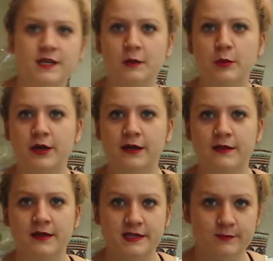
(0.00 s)
gonna put it in
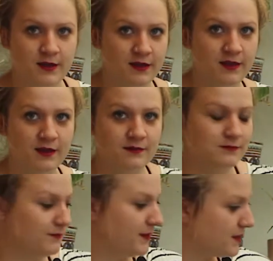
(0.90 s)
this, but I think
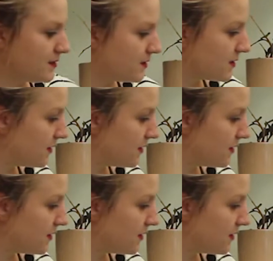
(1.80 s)
that's just